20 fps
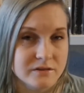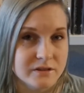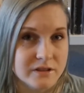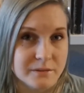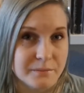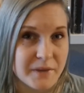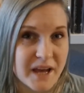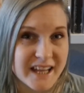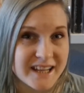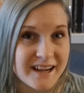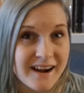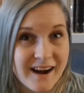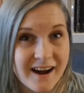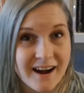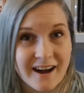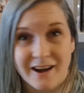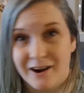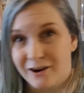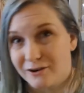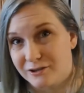the bad
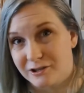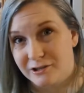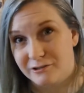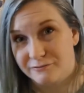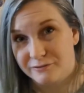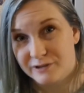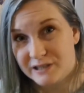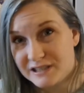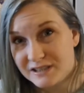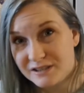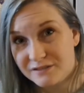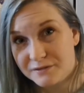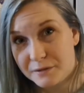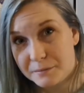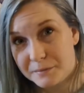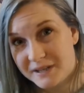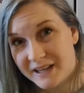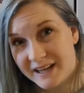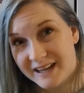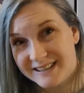guy? Are they a friend of the
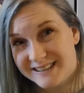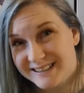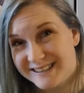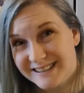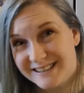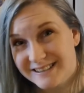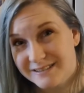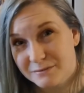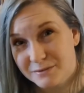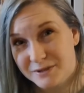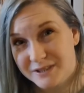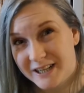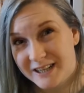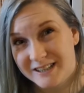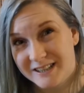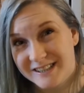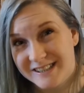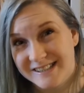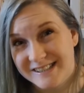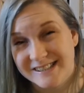
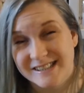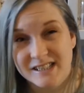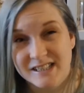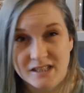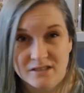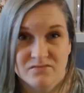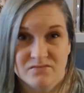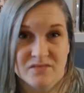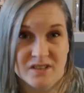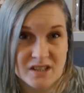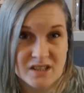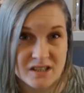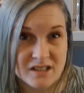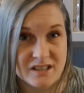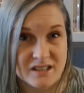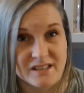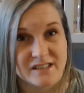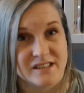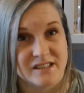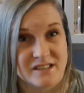protagonist?
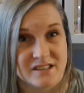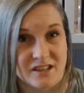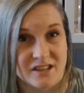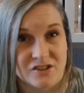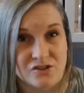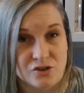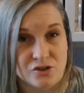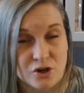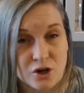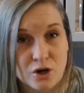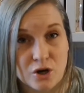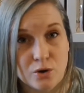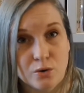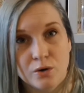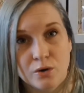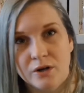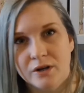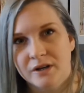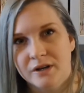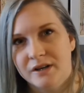This is nice to know.
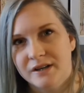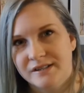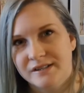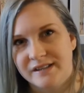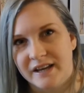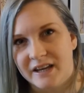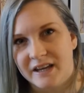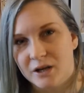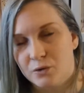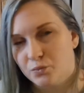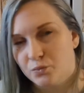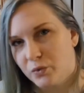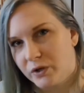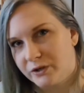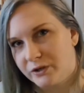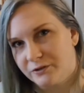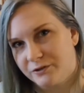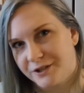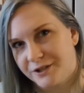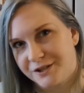Second,
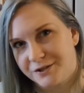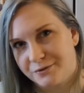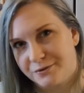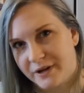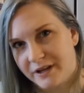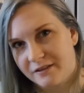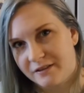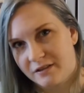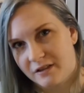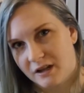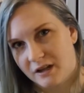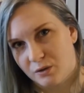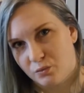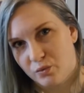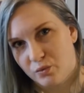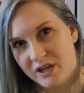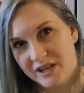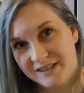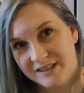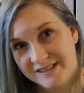what are the strengths and
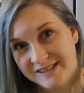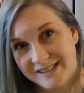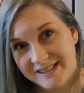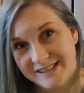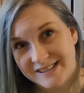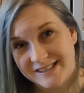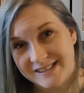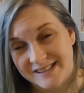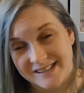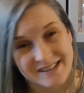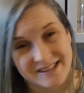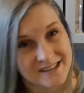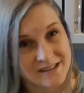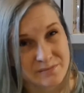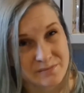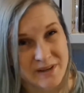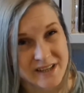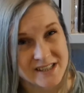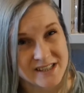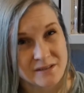weaknesses? This is
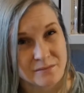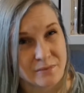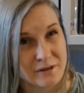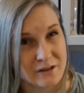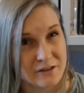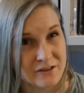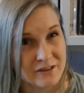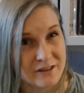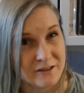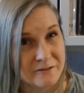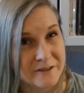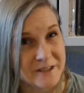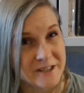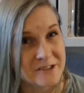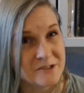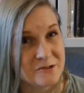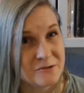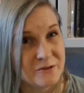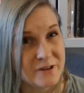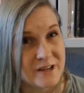based upon their
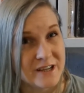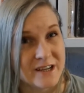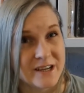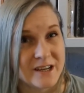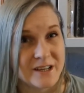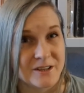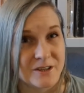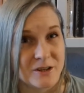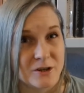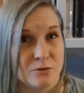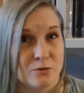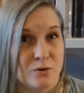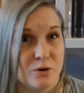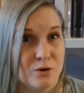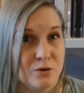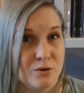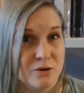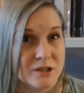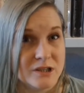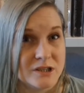history and their
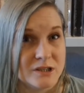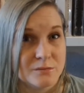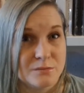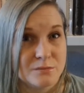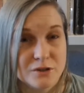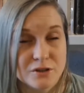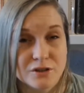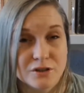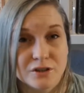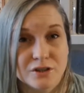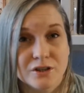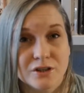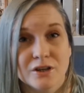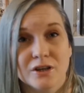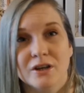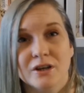role in the book.